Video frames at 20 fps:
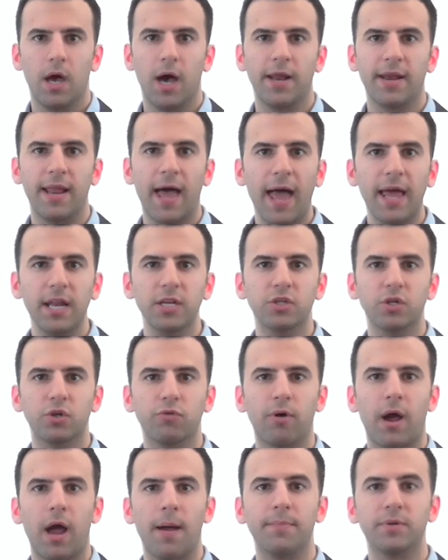An
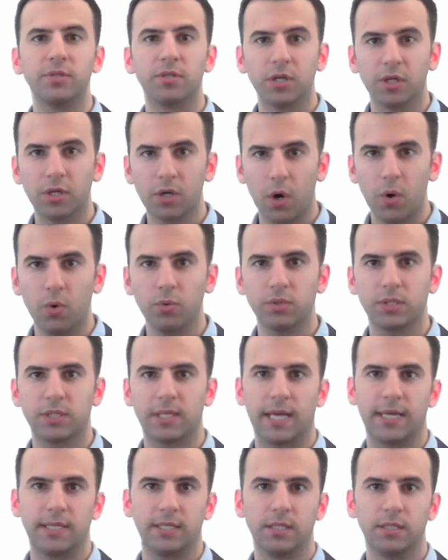angiogram is the gold
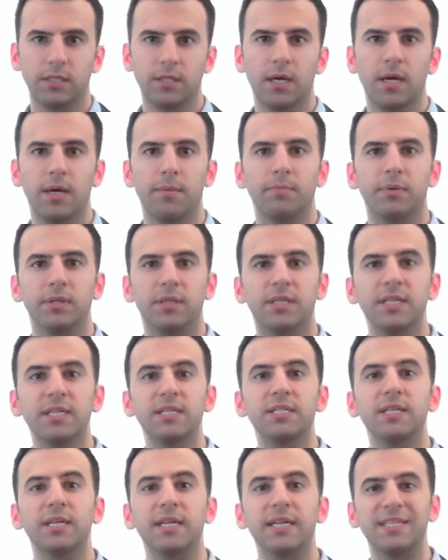standard, but
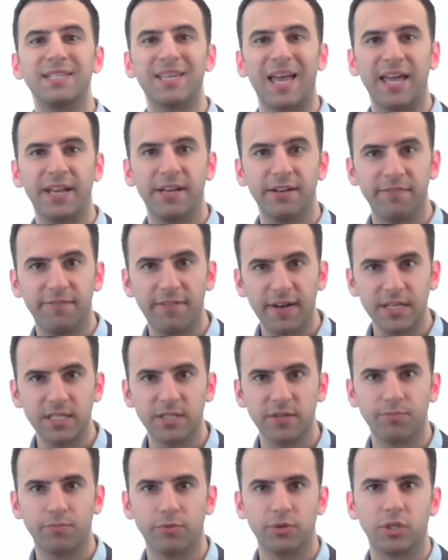this is an
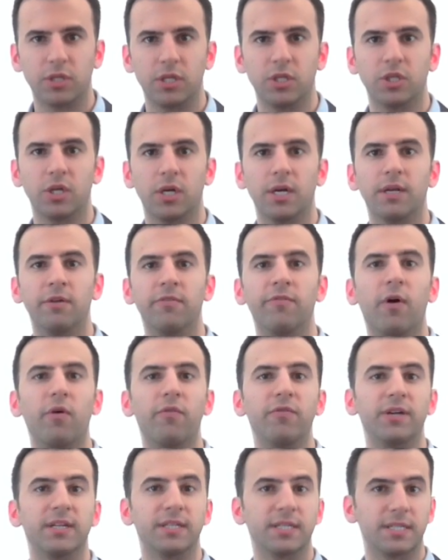invasive procedure
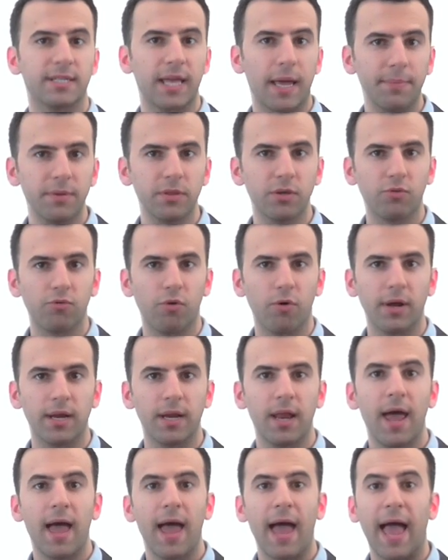involving a stab in the
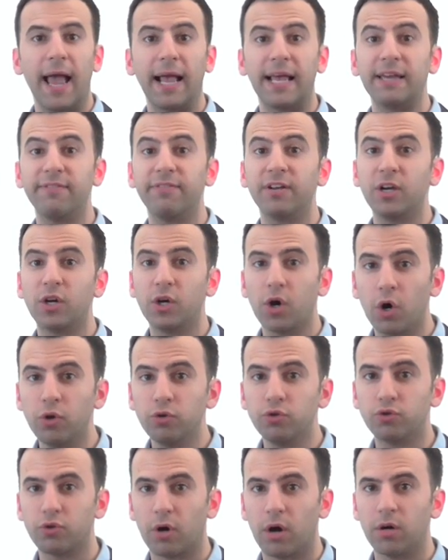groin and giving
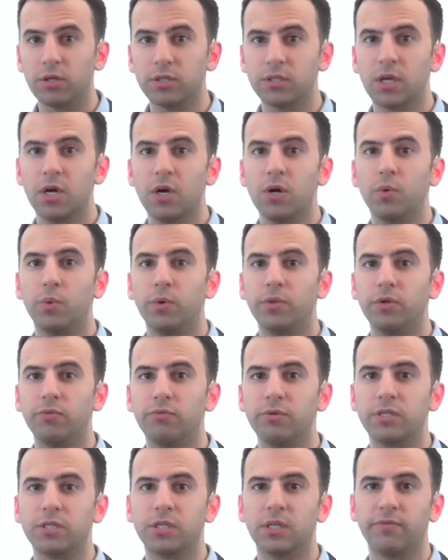contrast with the
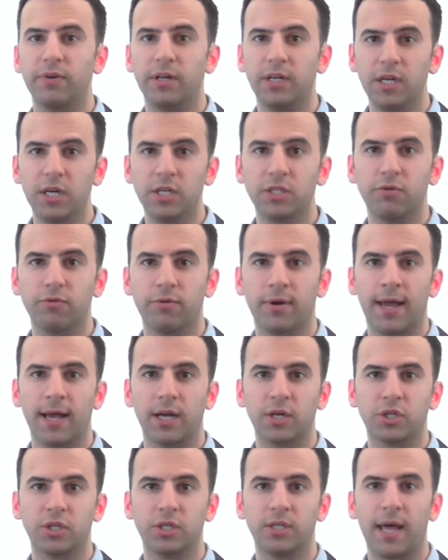risk of allergic
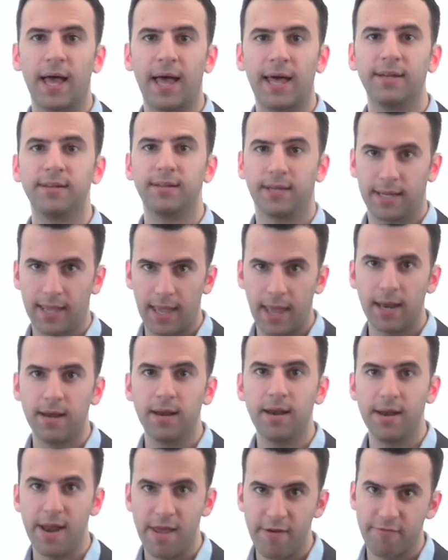reaction and,
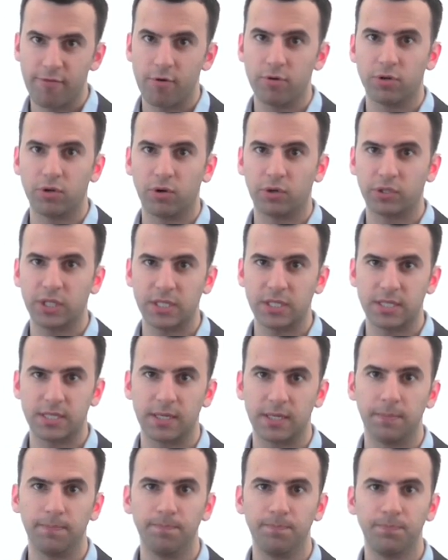again,
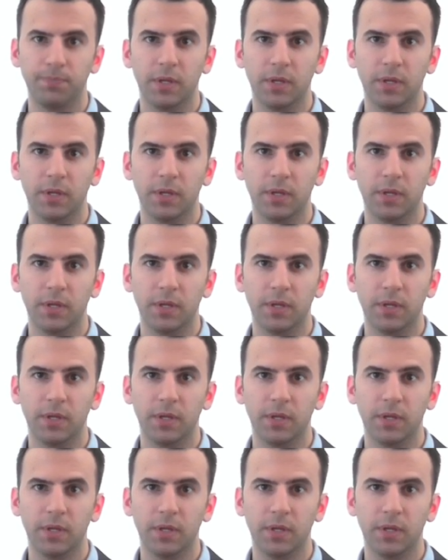nephrotoxicity.